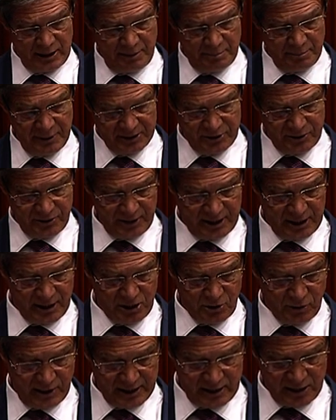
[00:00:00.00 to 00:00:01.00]
but to the
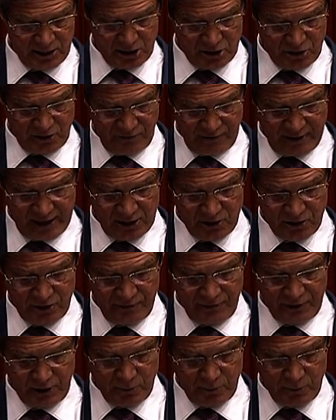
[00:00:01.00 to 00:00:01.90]
great disadvantage of the